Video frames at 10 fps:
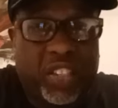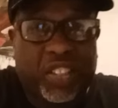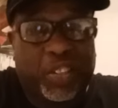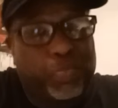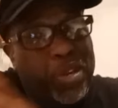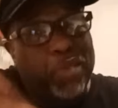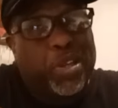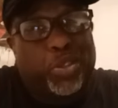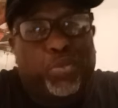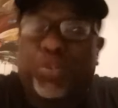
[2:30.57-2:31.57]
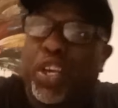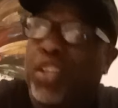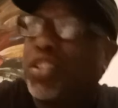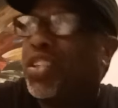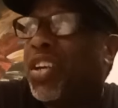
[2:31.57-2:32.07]
It's been in my
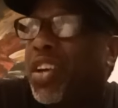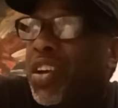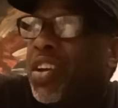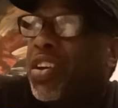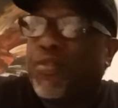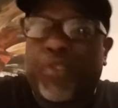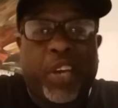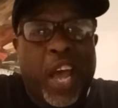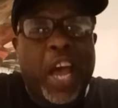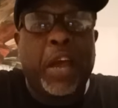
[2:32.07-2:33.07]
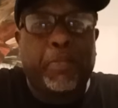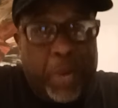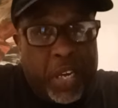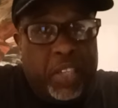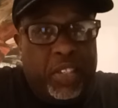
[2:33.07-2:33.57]
suitcase for 9
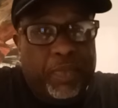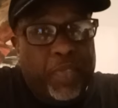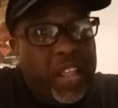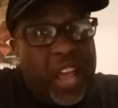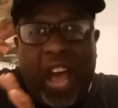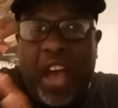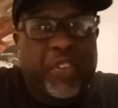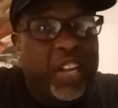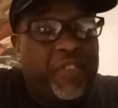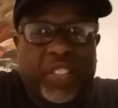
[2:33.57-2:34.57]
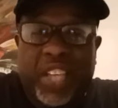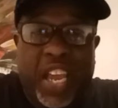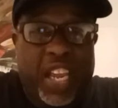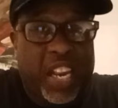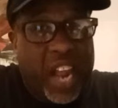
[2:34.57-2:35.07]
months. I haven't even
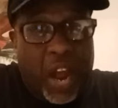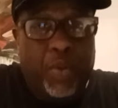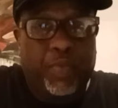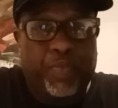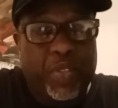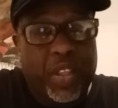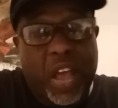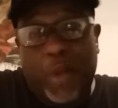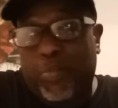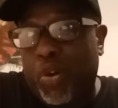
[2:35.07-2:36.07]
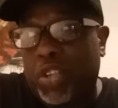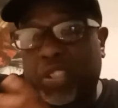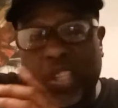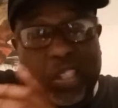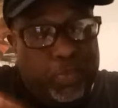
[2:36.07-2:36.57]
taken it out. I brought
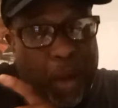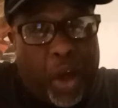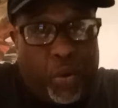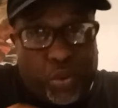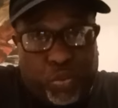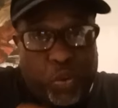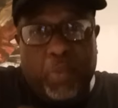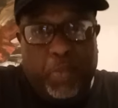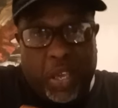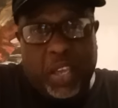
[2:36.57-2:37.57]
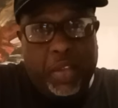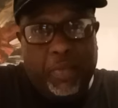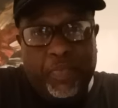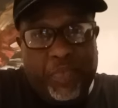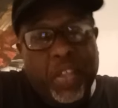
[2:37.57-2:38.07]
6 bottles with me.
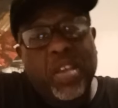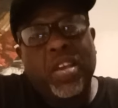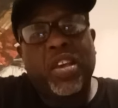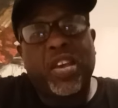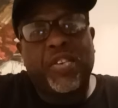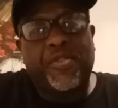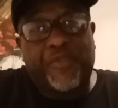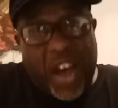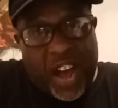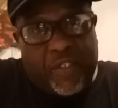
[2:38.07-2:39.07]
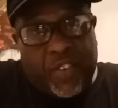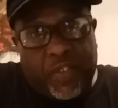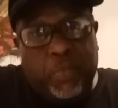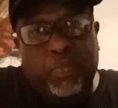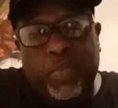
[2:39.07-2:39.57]
5 of
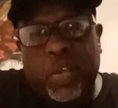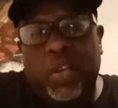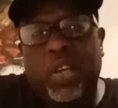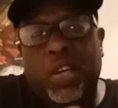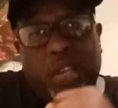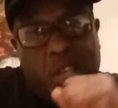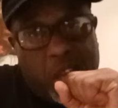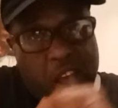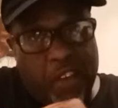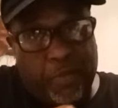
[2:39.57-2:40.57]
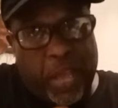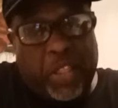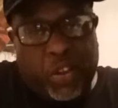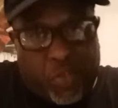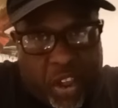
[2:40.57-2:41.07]
them have met
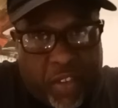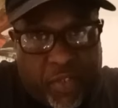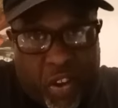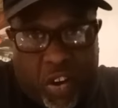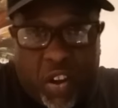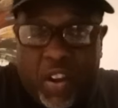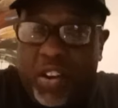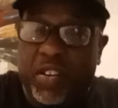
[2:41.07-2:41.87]
the graveyard.